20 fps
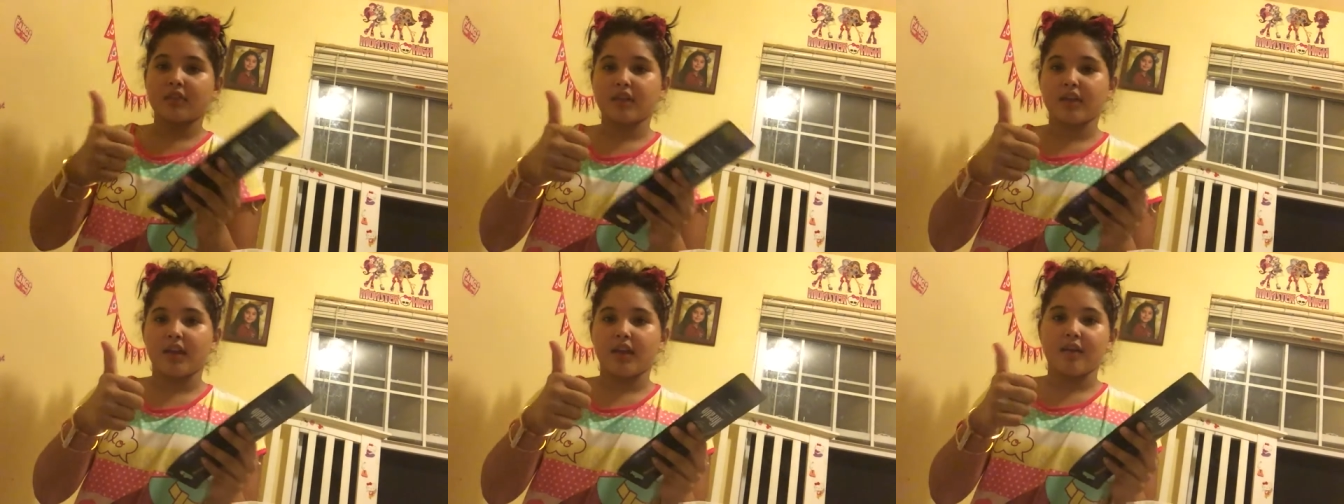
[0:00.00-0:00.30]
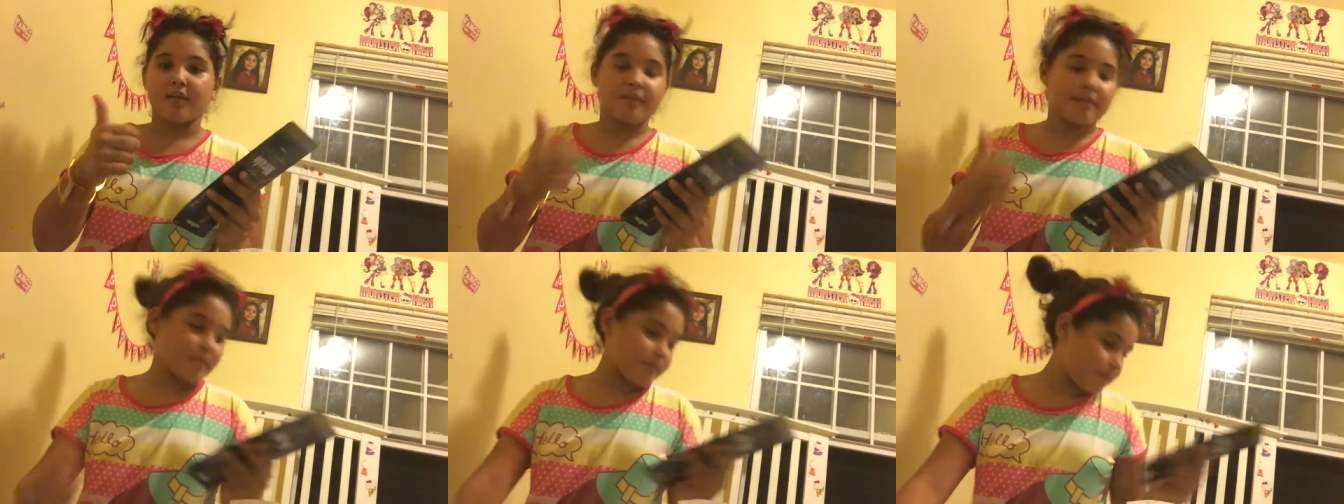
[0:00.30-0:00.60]

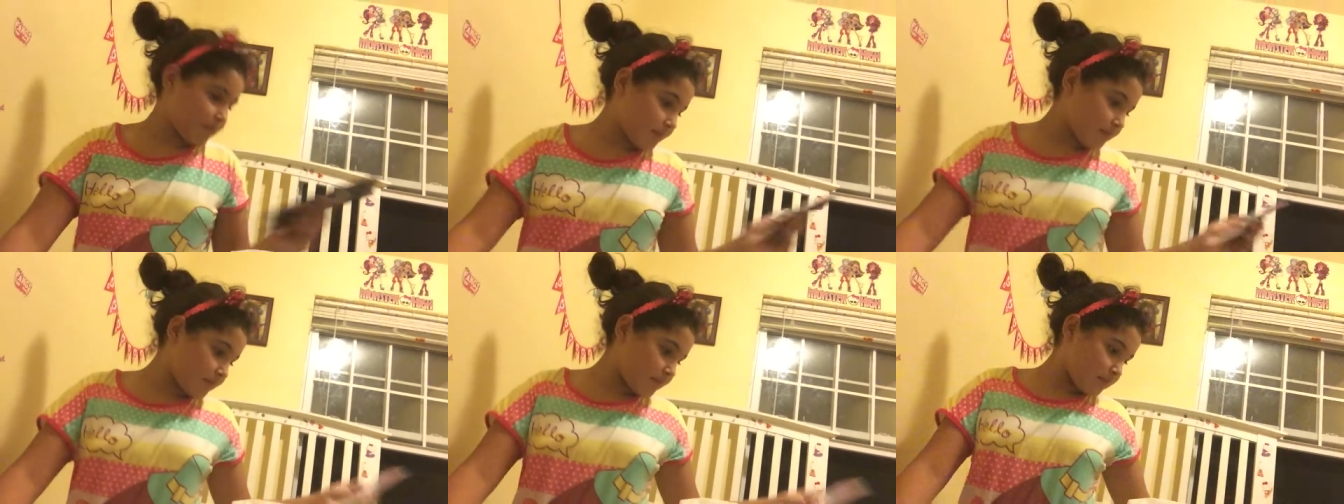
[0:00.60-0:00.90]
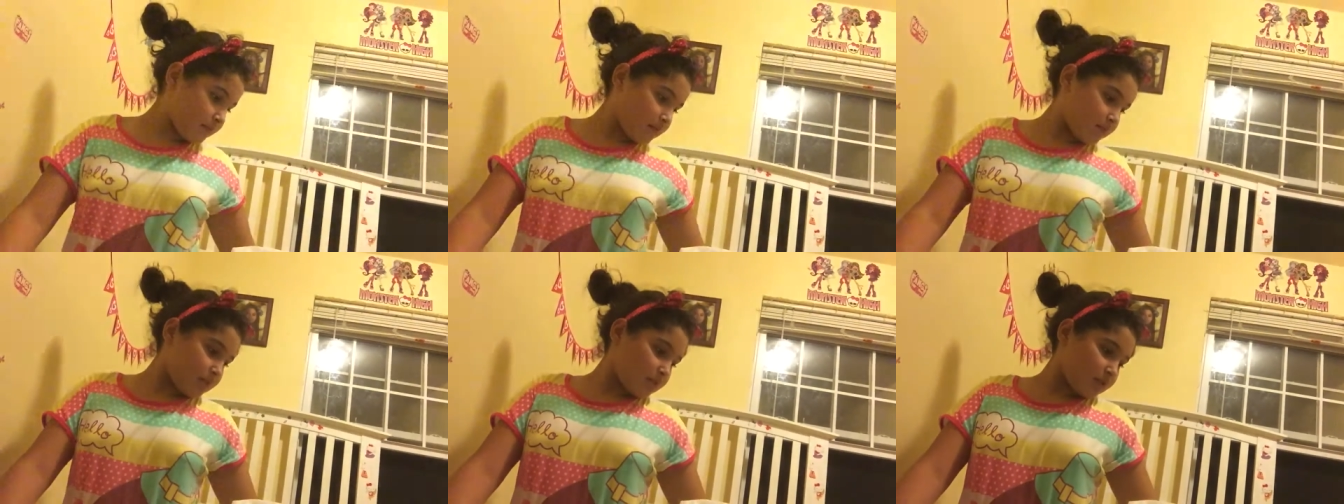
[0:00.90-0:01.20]
Yeah.
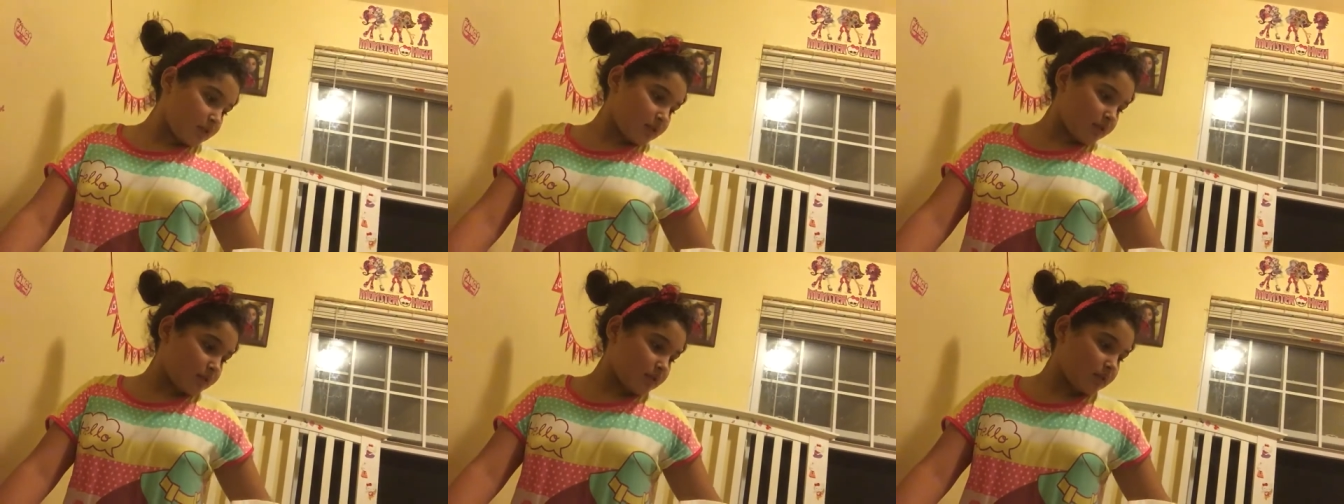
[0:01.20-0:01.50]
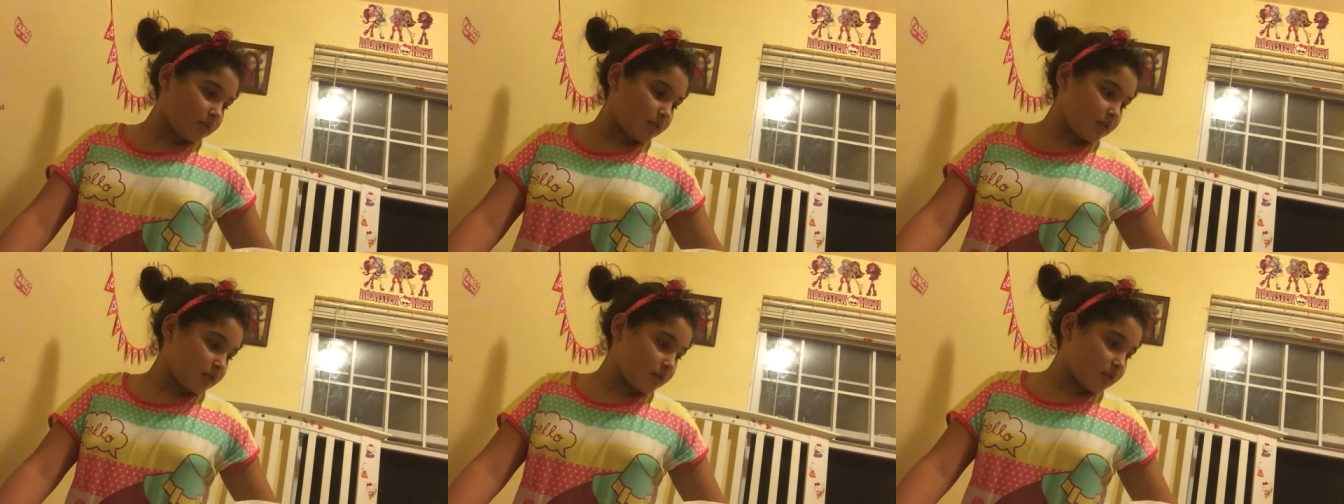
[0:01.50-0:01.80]
I'm
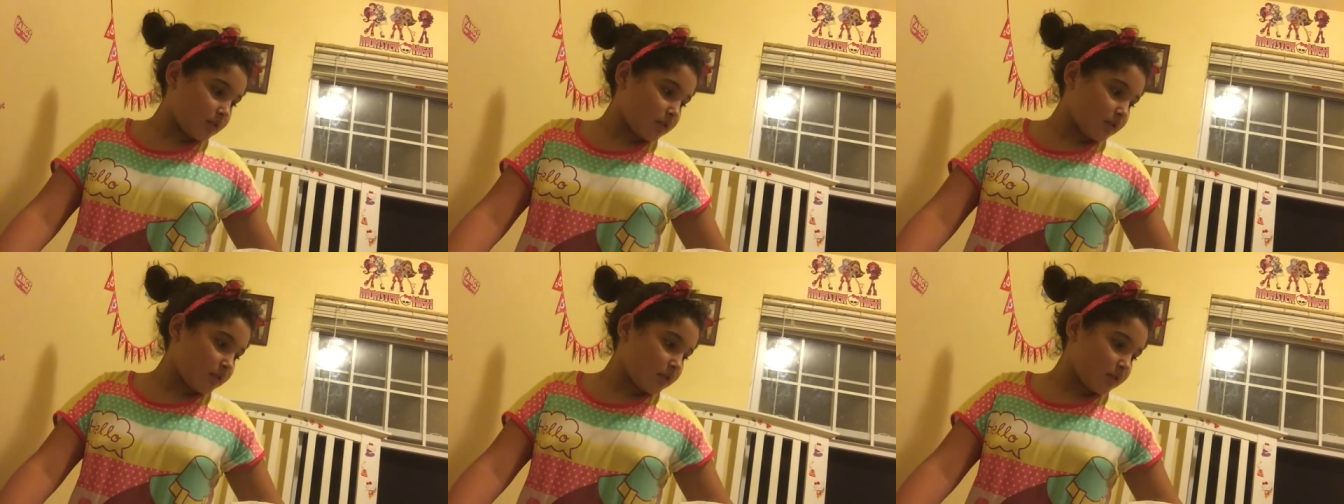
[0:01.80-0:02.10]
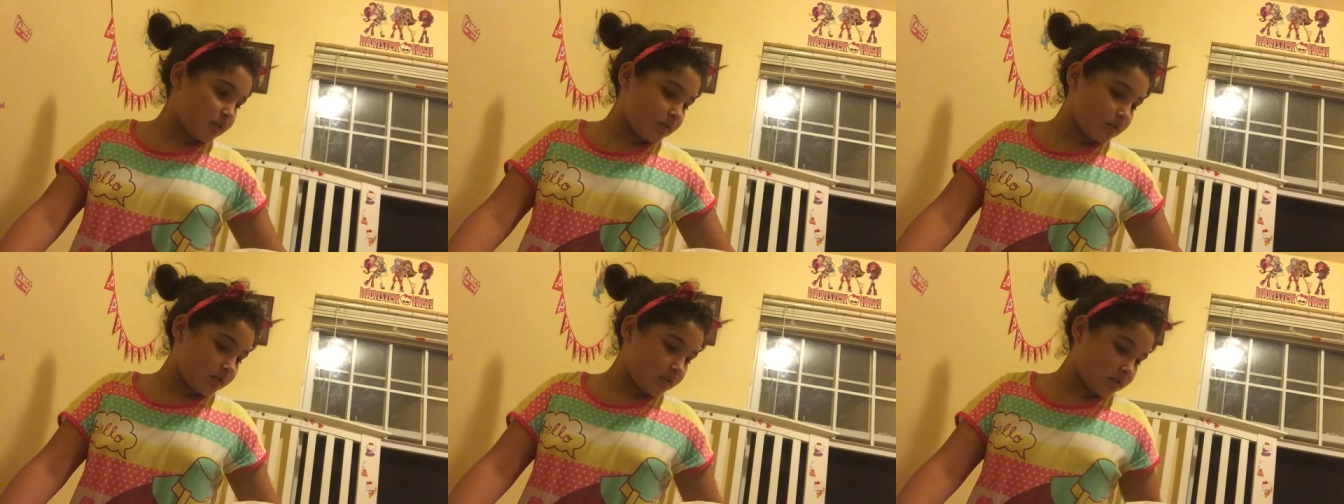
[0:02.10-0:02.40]
getting a earl
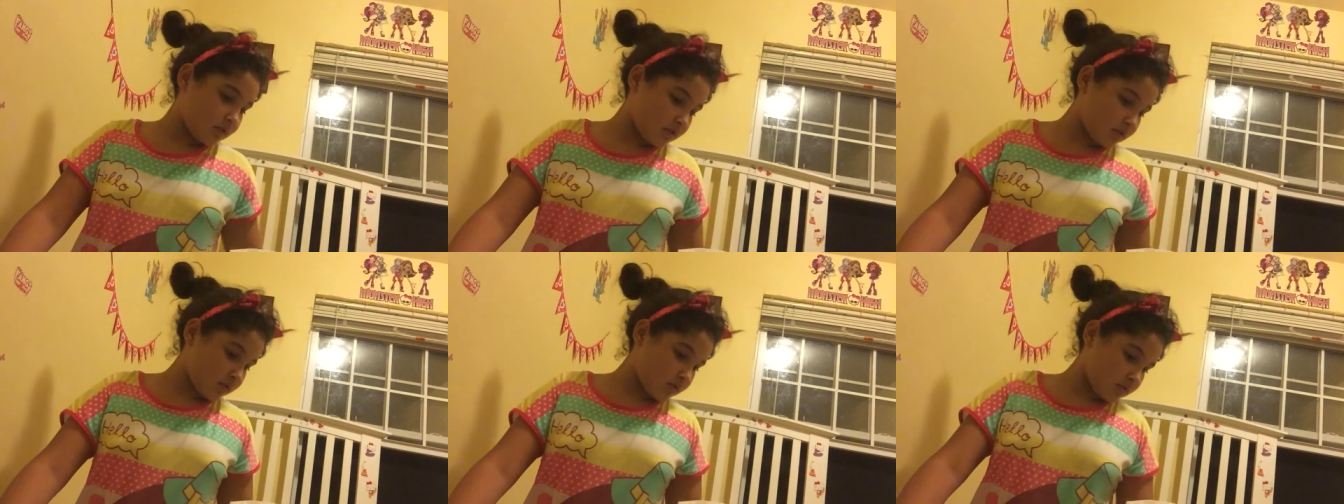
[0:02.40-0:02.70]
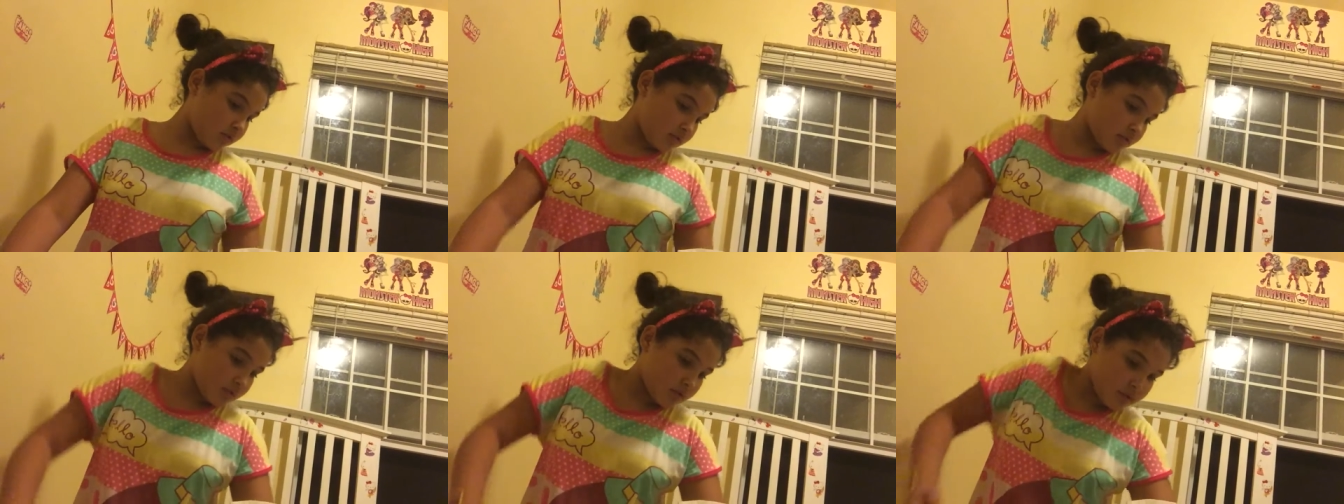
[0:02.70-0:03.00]
to share with
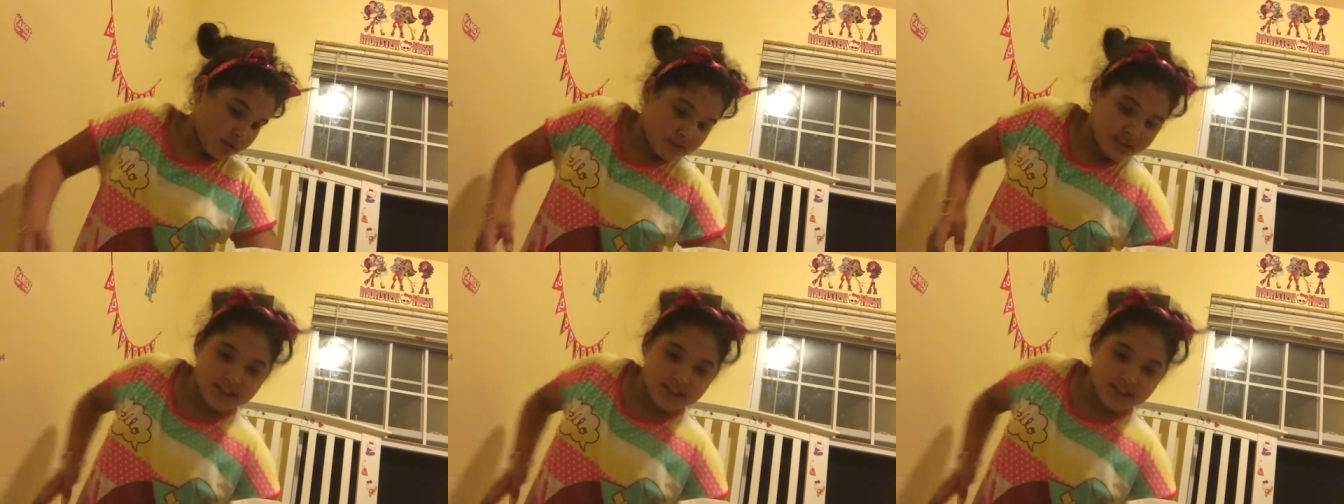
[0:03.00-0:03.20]
Tatiana.